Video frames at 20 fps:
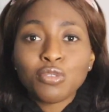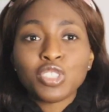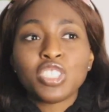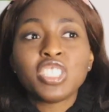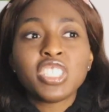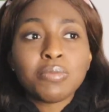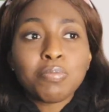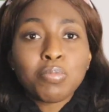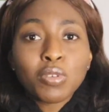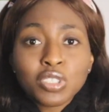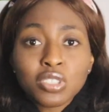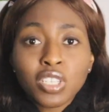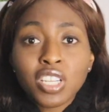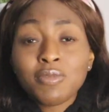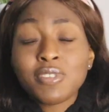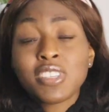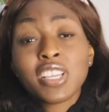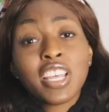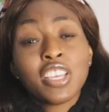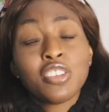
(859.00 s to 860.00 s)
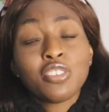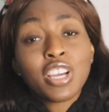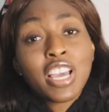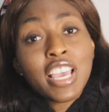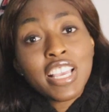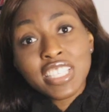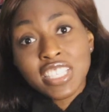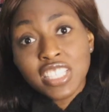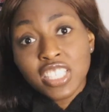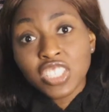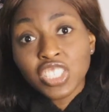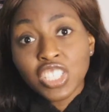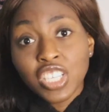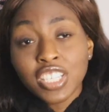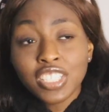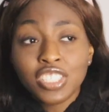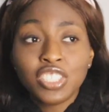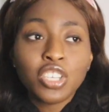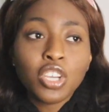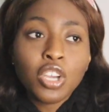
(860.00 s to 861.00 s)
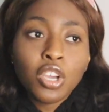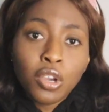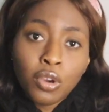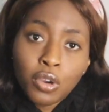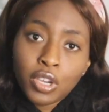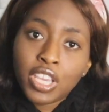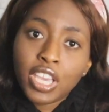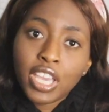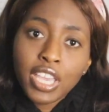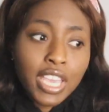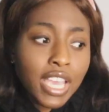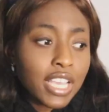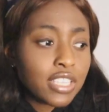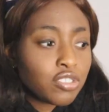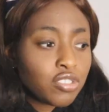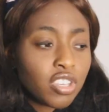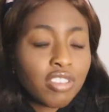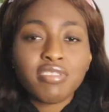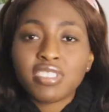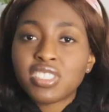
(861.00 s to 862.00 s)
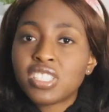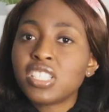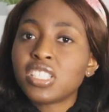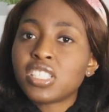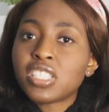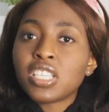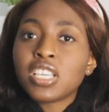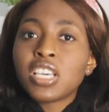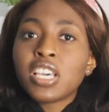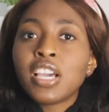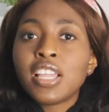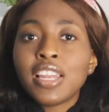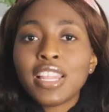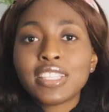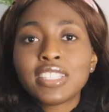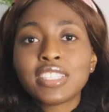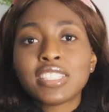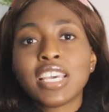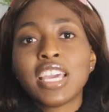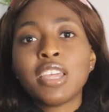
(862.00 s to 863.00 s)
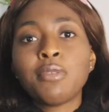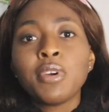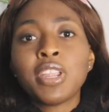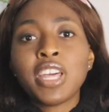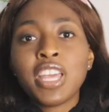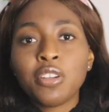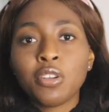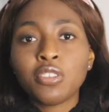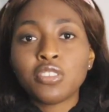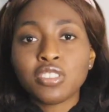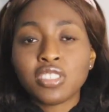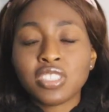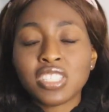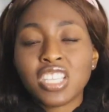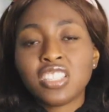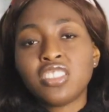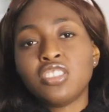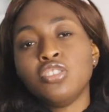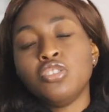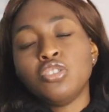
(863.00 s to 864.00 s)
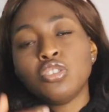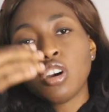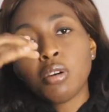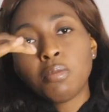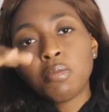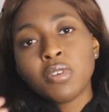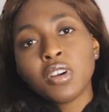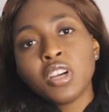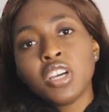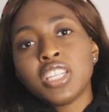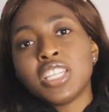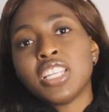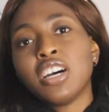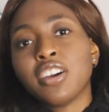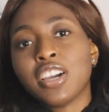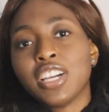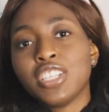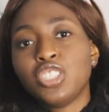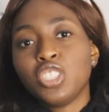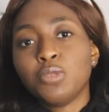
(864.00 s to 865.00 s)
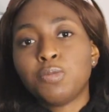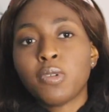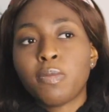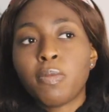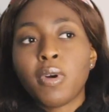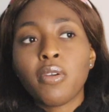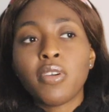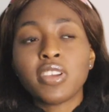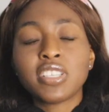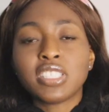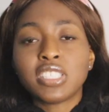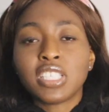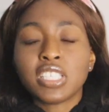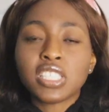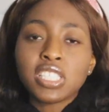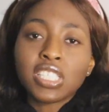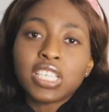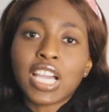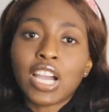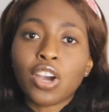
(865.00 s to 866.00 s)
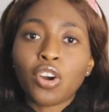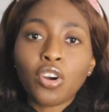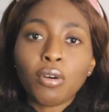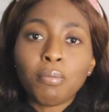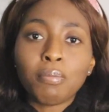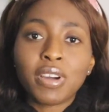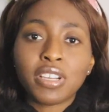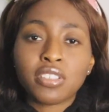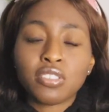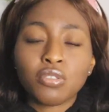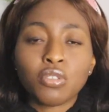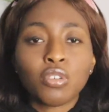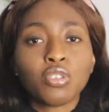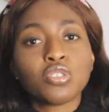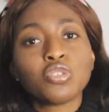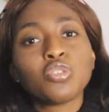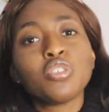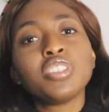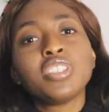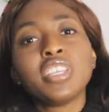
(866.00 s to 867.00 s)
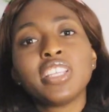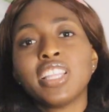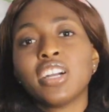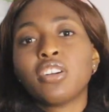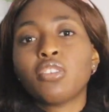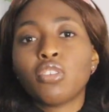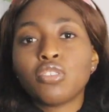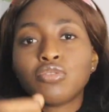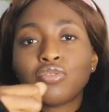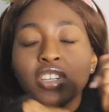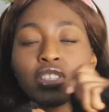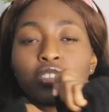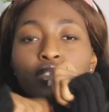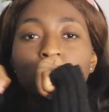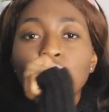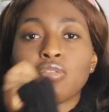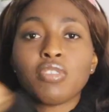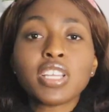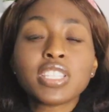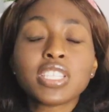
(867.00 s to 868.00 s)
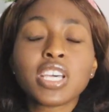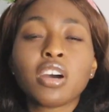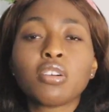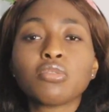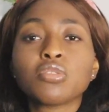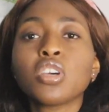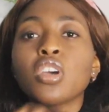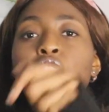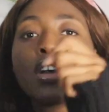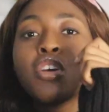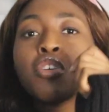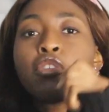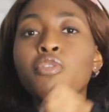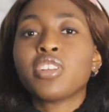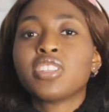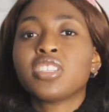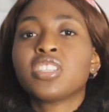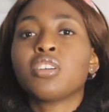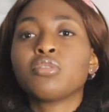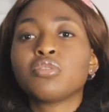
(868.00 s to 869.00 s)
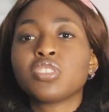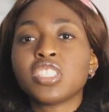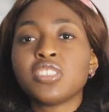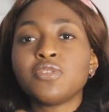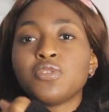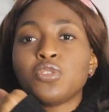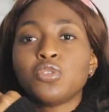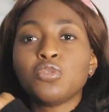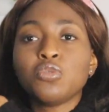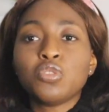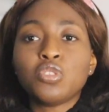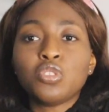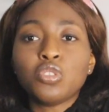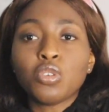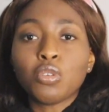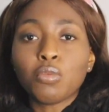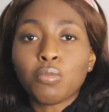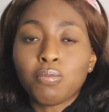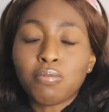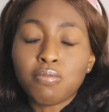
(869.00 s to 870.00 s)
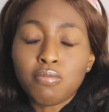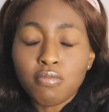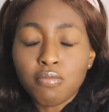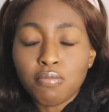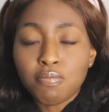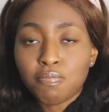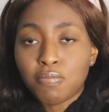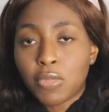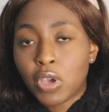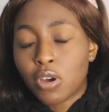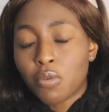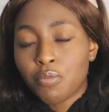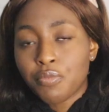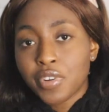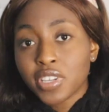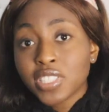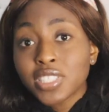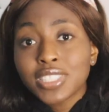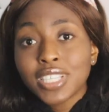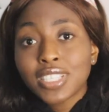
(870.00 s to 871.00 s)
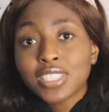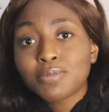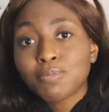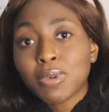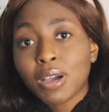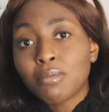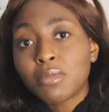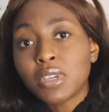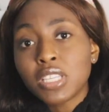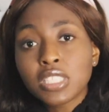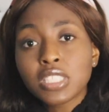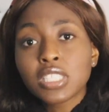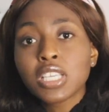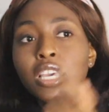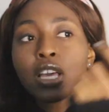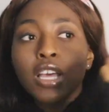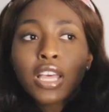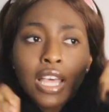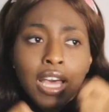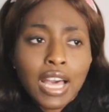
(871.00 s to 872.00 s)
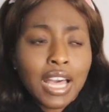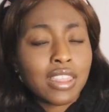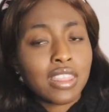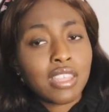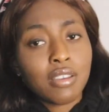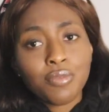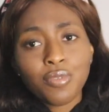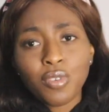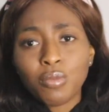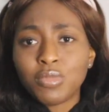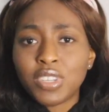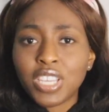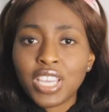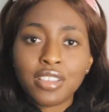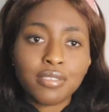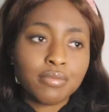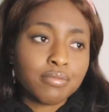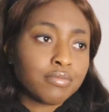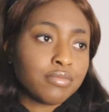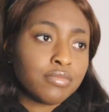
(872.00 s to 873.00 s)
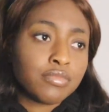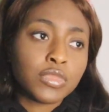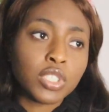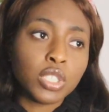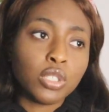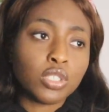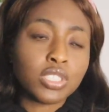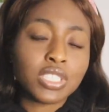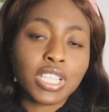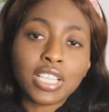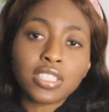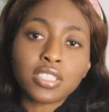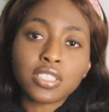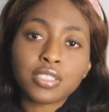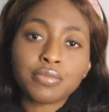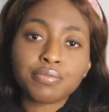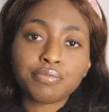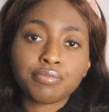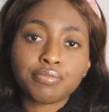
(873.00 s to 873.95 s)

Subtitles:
Is it the post-study visa that you can easily change? Okay, yes, sure, it is. Let's sign. When are you going to start the job? Now get your proper residency and come back to us. So you take that contract to your rat house. Your rat house gives you your residence permit, and then from there you start